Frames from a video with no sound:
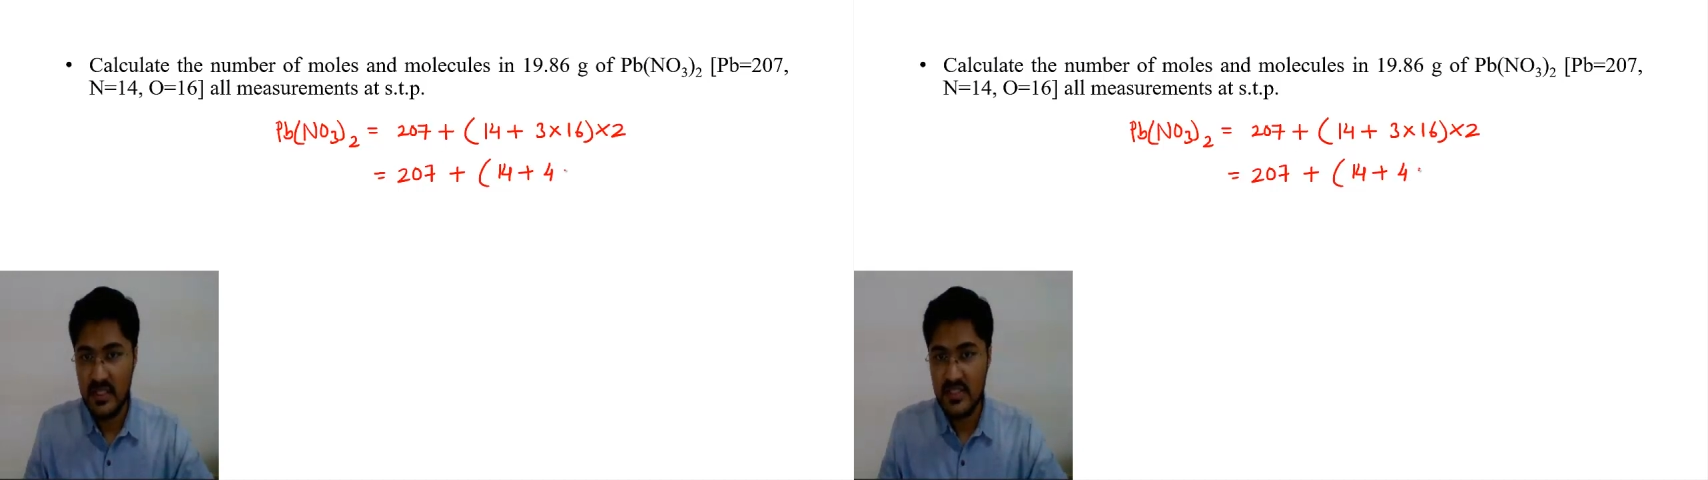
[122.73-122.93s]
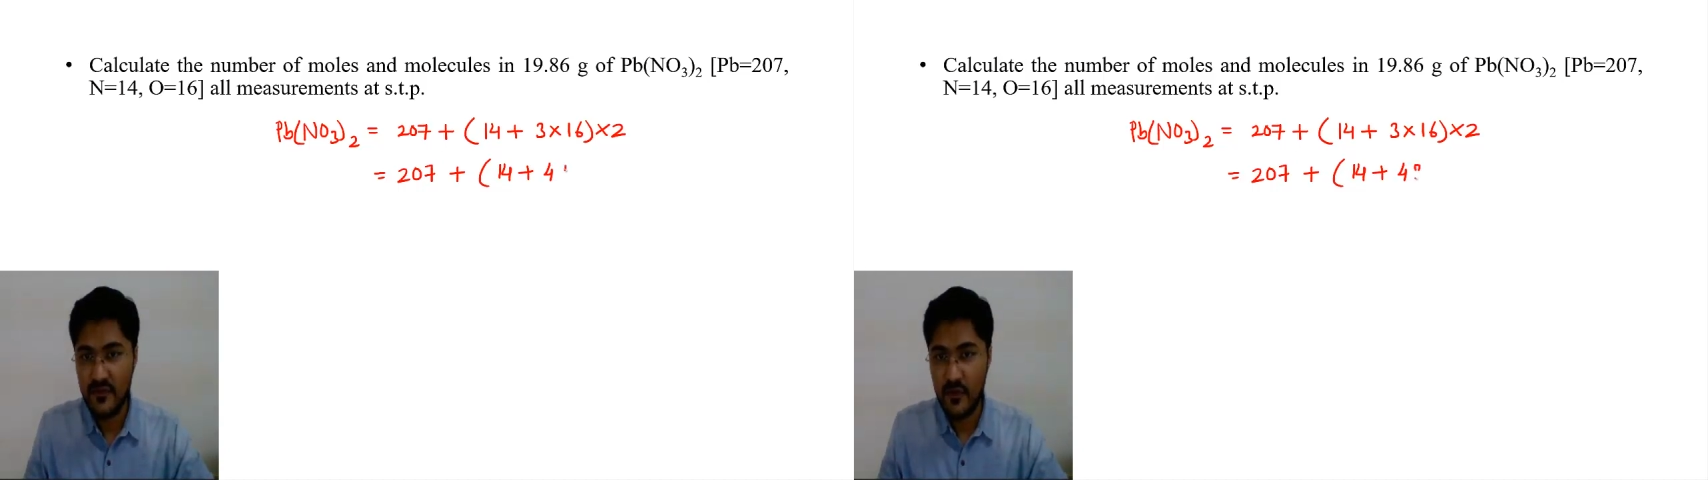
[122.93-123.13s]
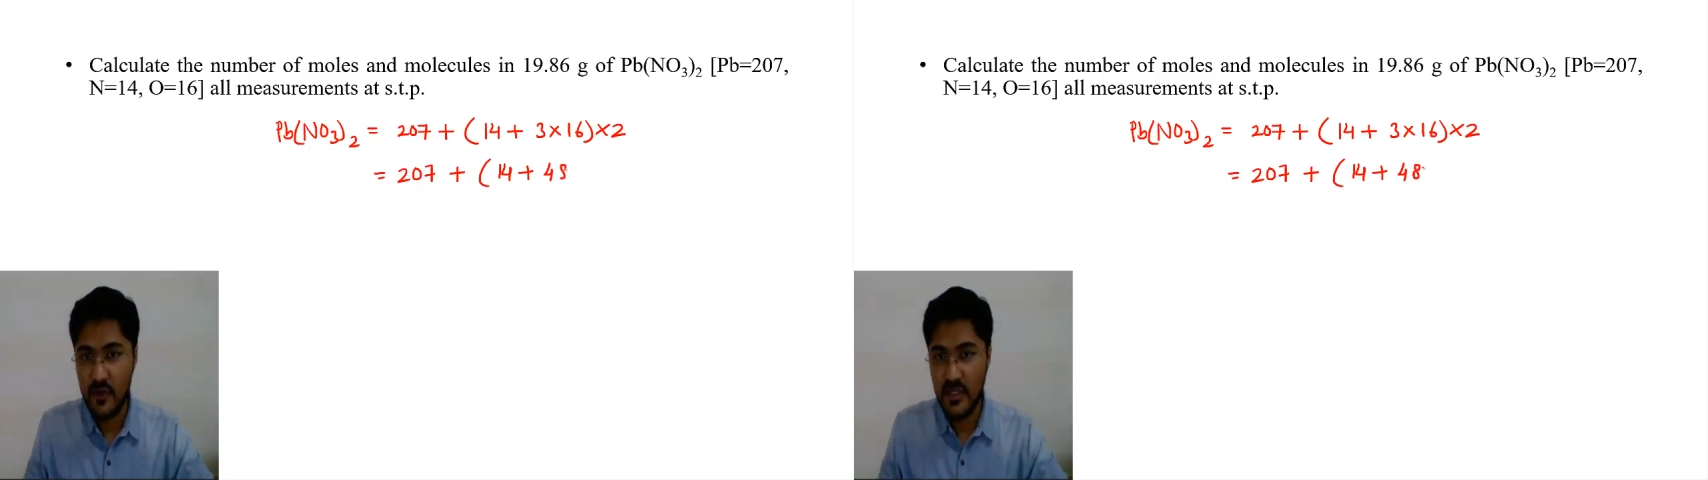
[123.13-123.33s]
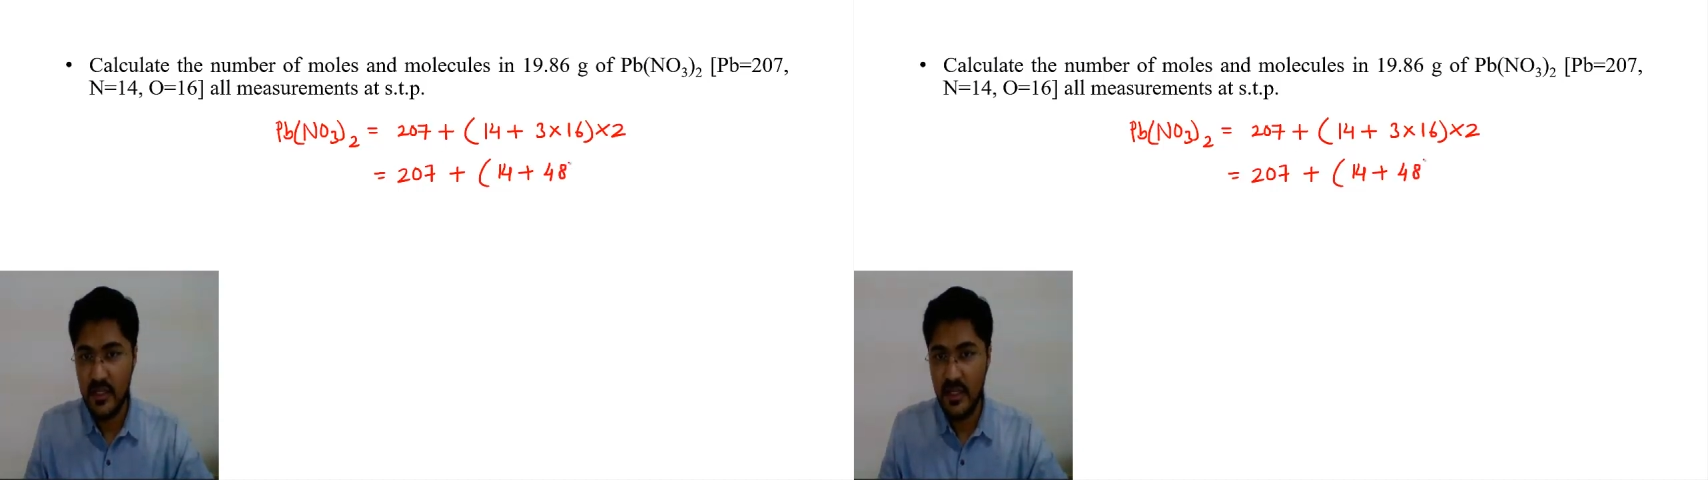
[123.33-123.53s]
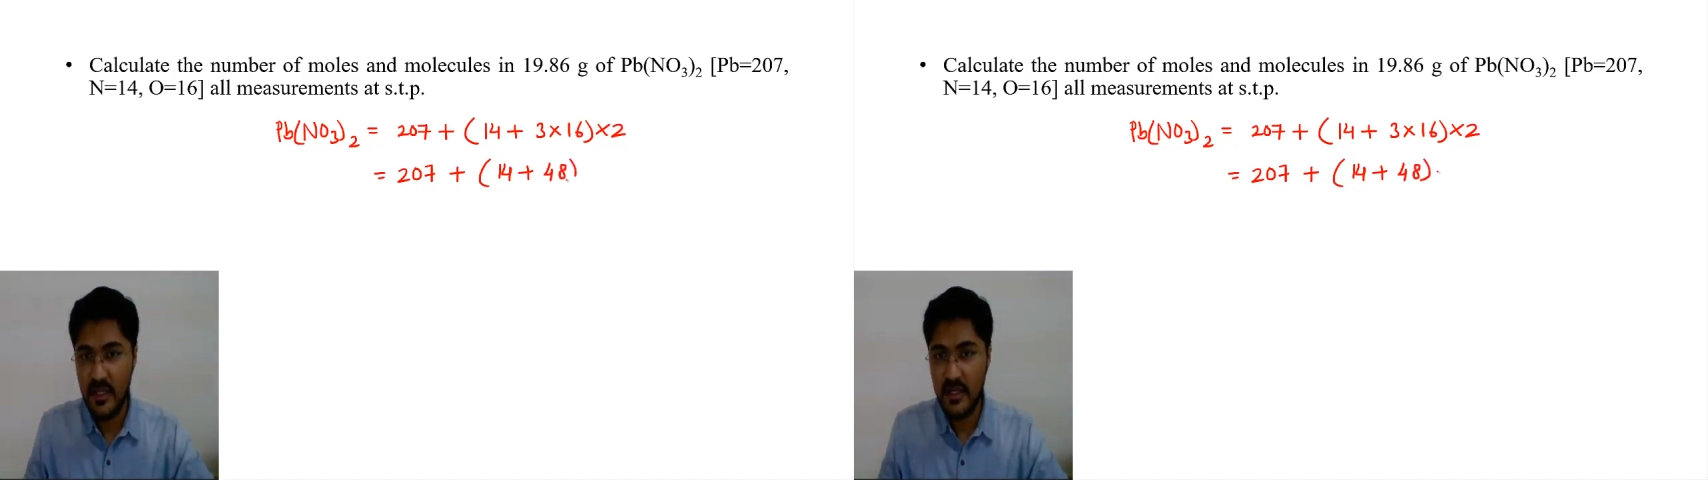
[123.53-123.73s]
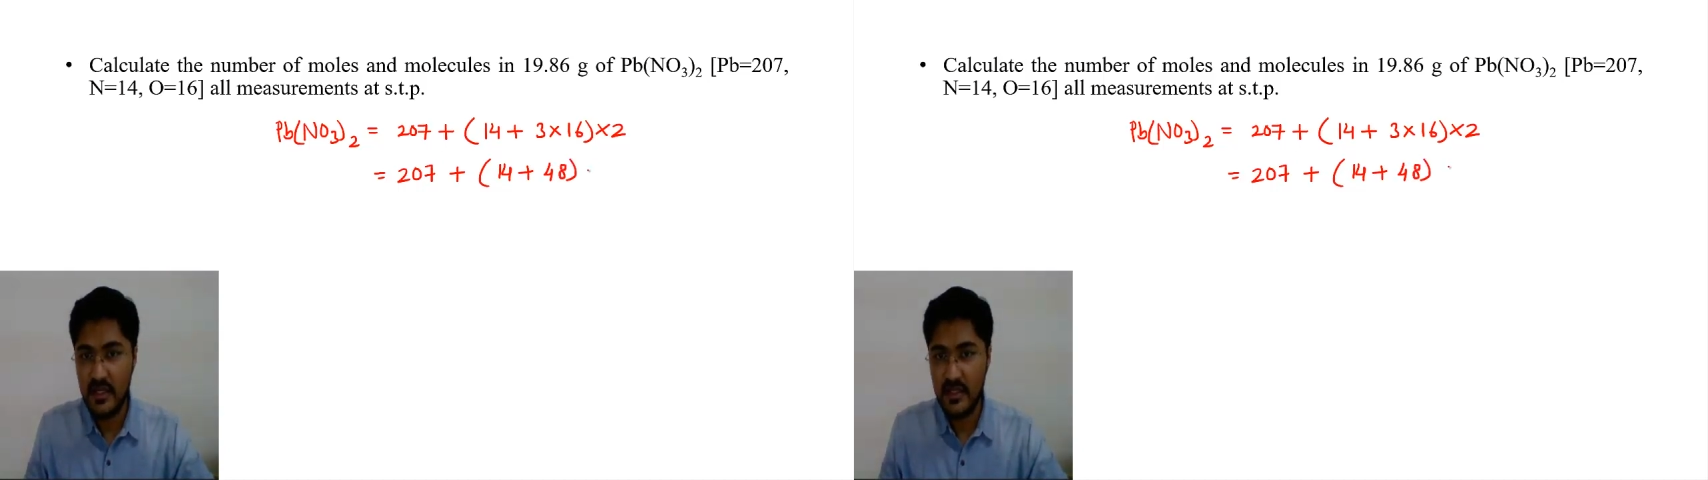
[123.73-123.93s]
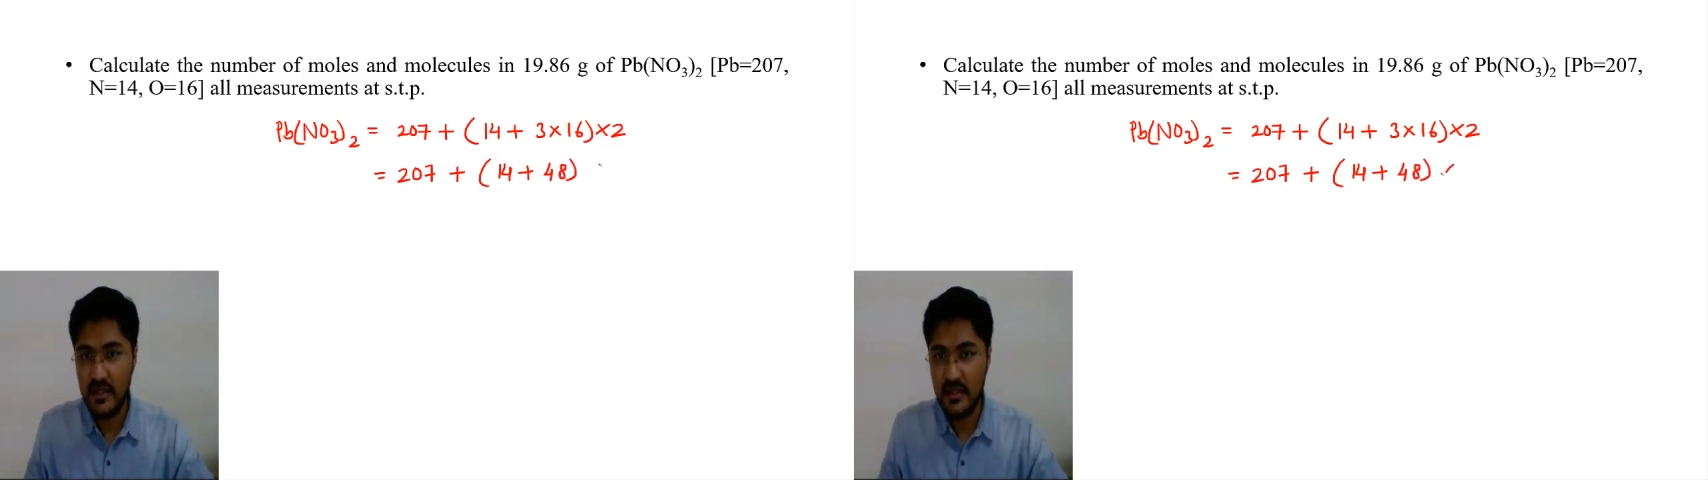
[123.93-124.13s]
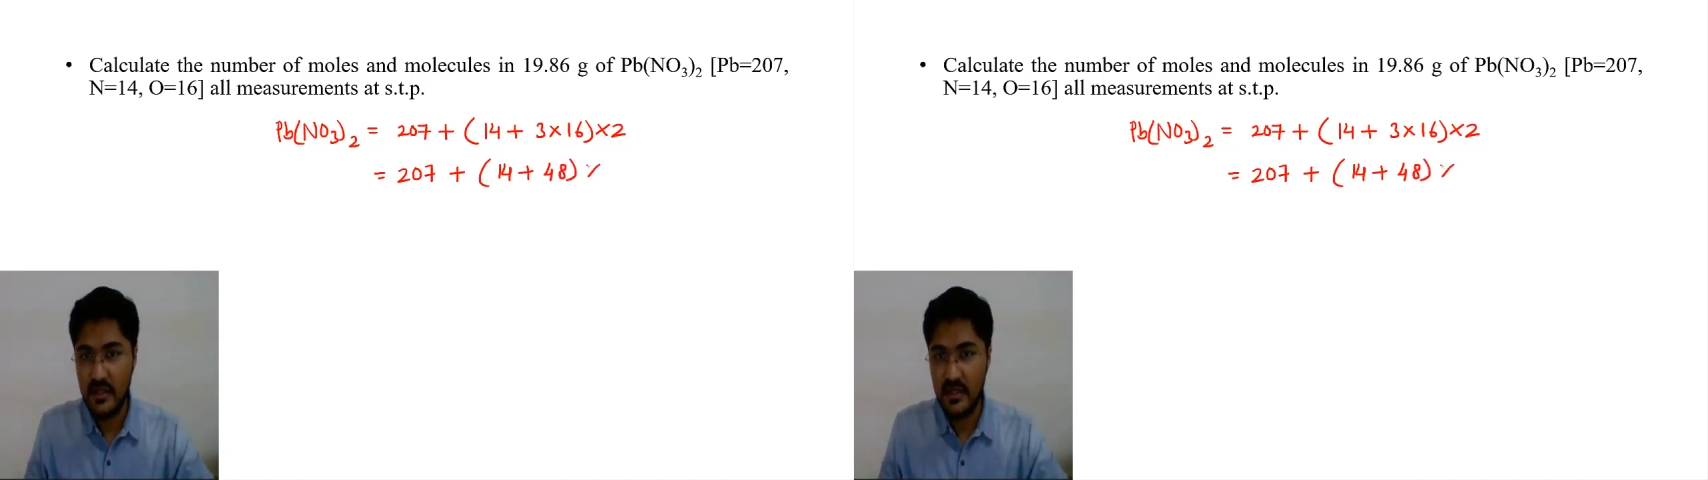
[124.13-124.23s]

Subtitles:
plus 48